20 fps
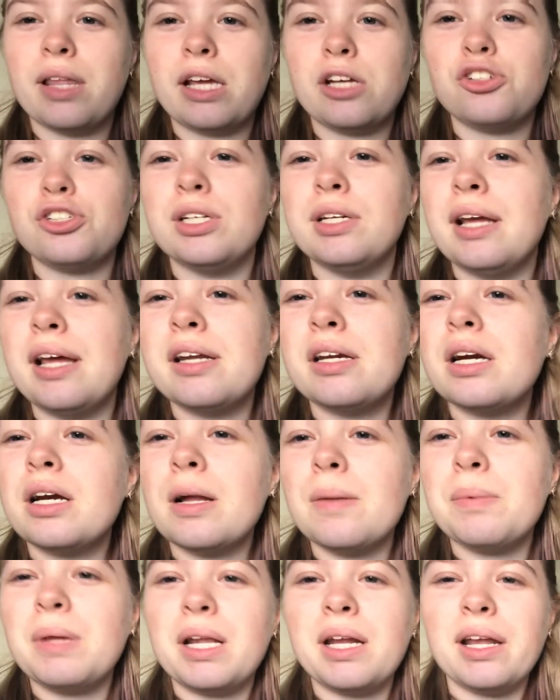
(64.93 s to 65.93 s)
like, she ended
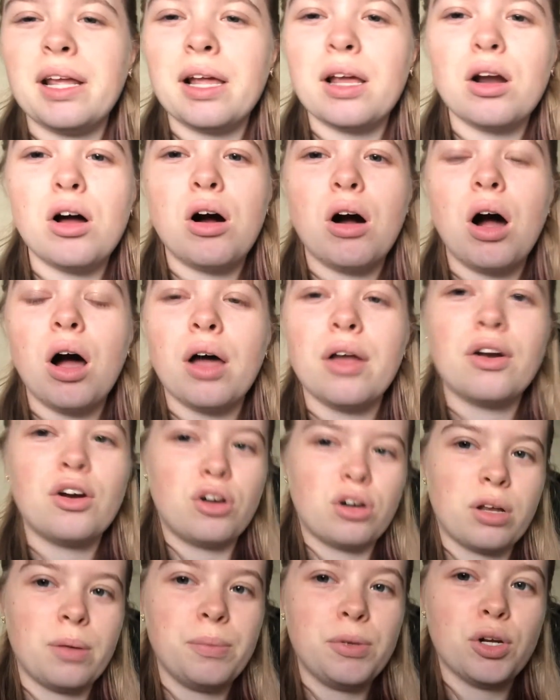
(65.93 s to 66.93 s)
up getting it on
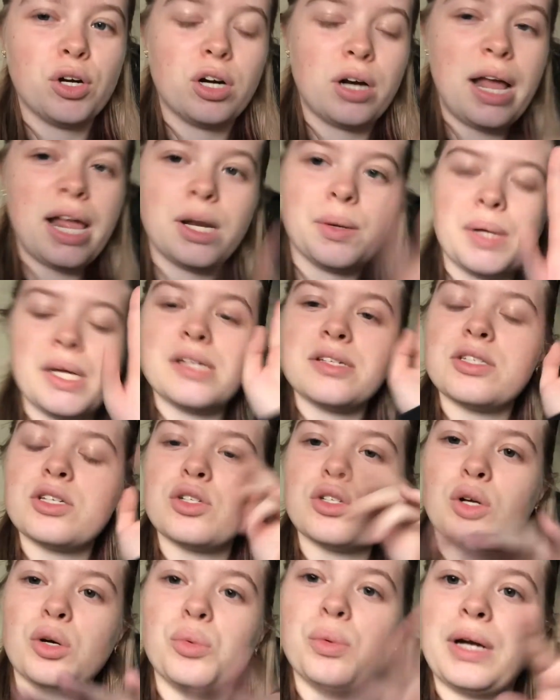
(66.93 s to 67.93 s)
her computer. Anyways,
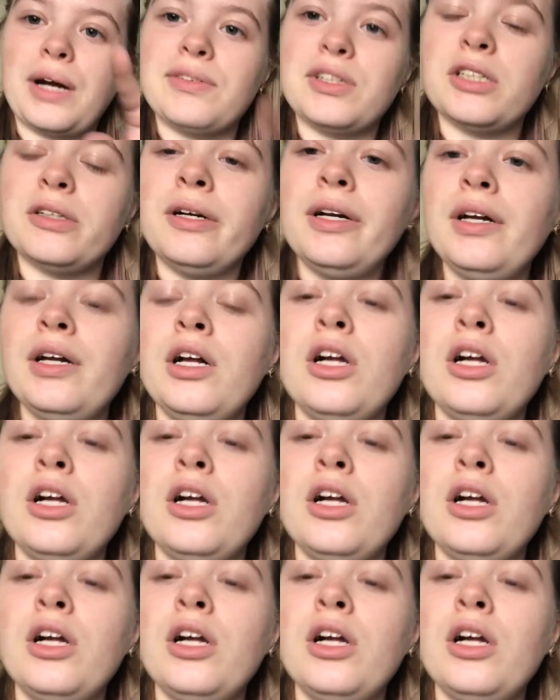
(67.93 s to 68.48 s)
so whatever.